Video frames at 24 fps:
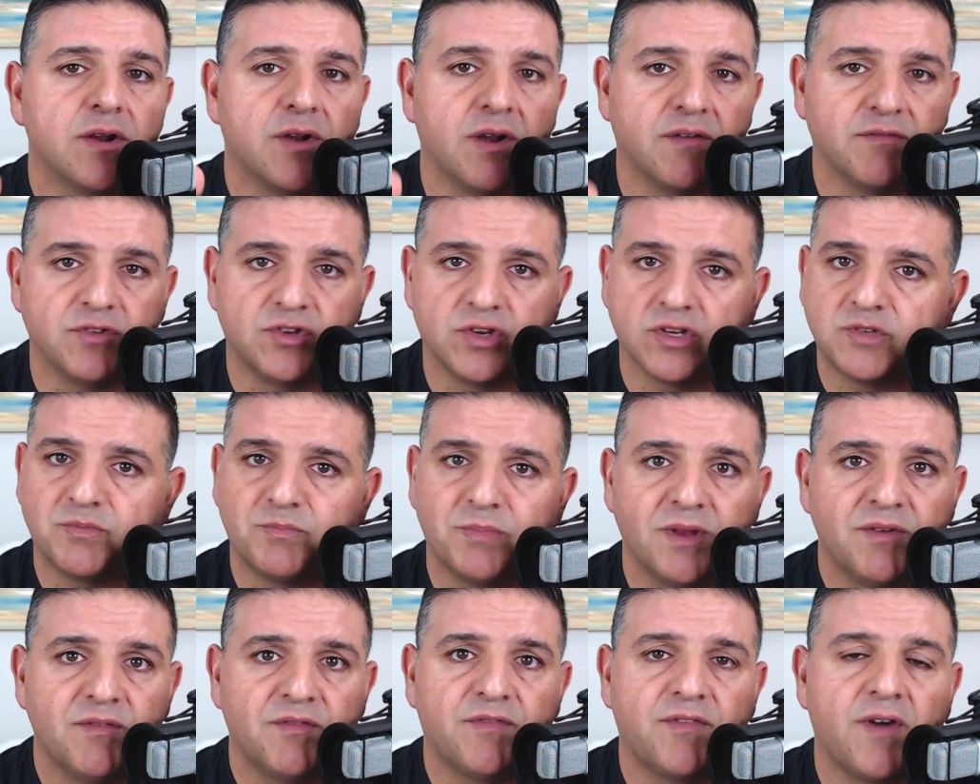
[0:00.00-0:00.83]
have just
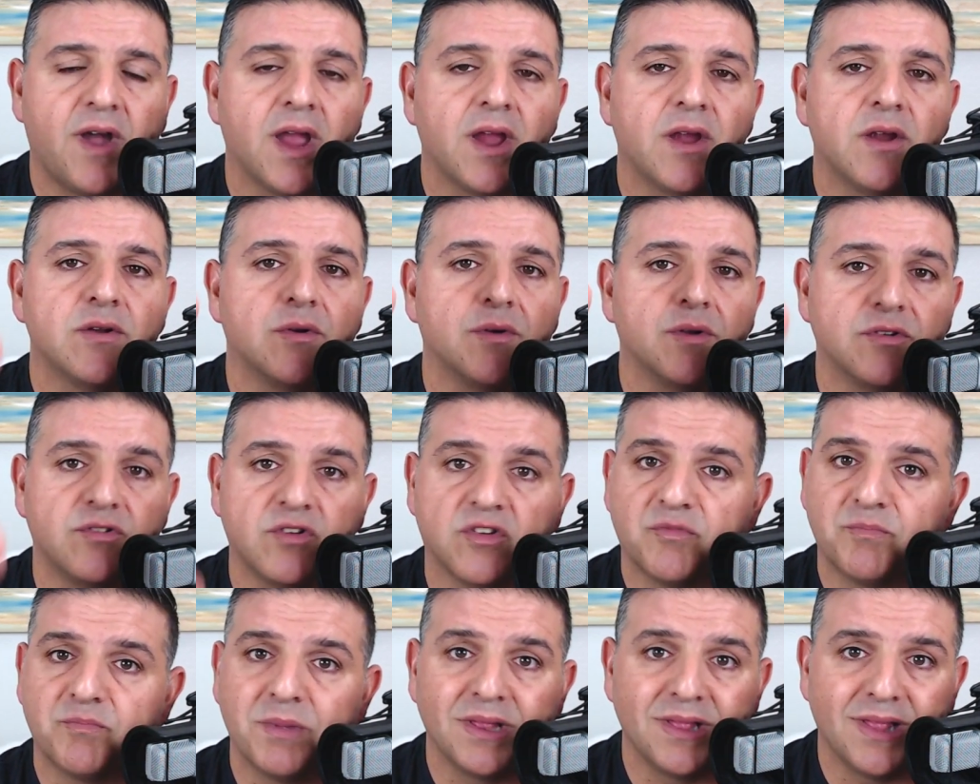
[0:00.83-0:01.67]
been fired, or
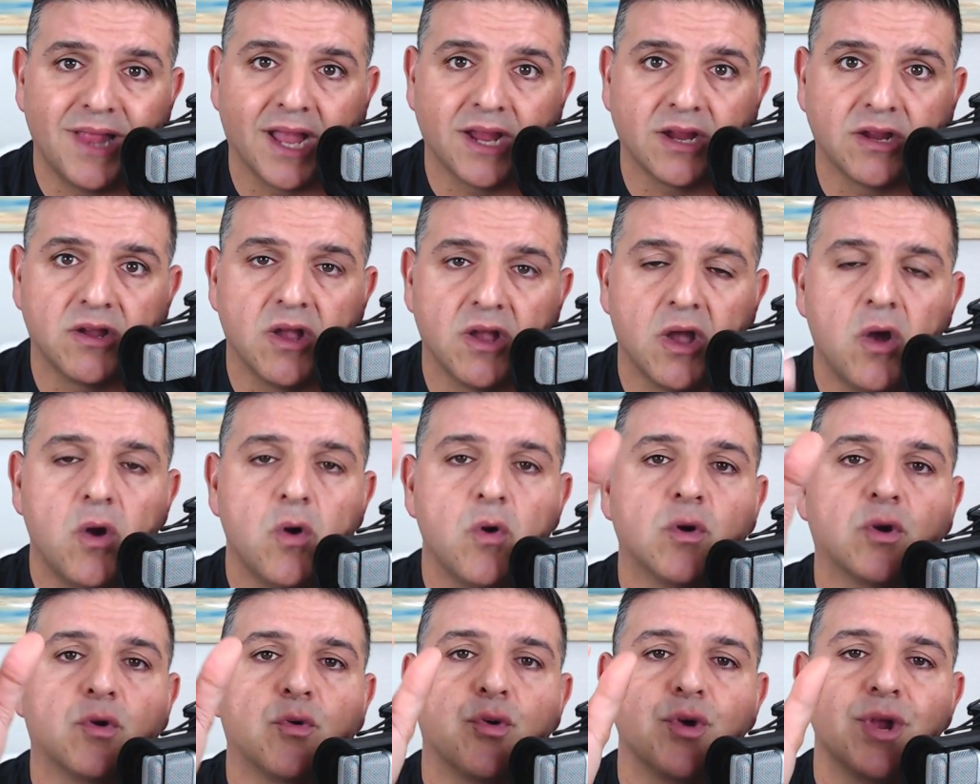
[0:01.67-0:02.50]
just been let go,
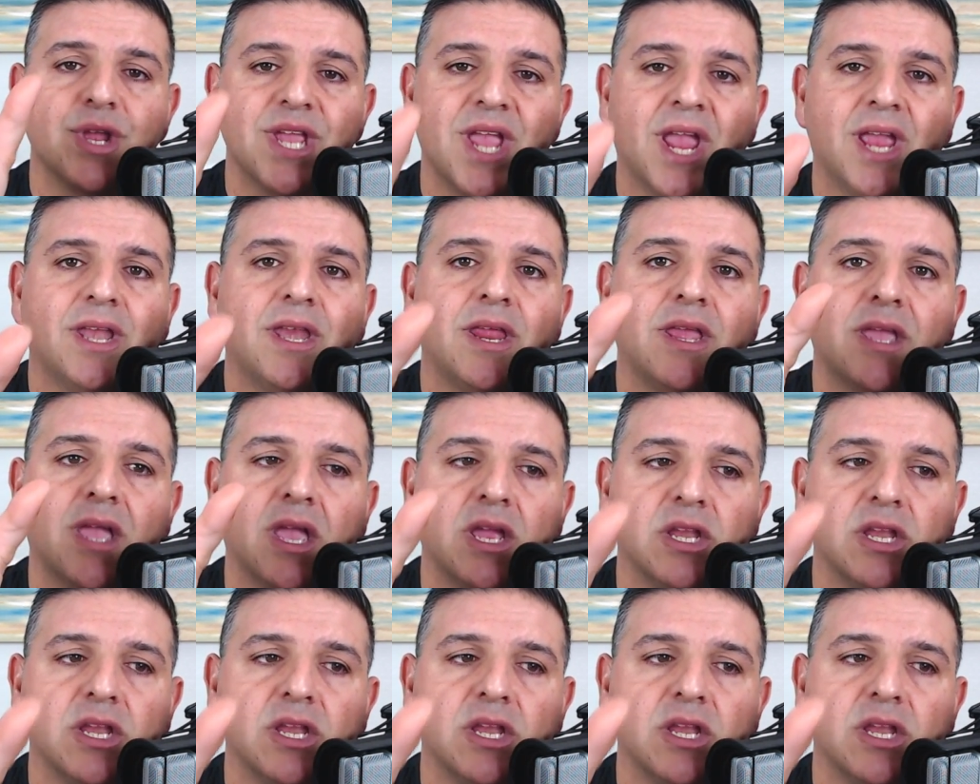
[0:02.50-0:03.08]
creating a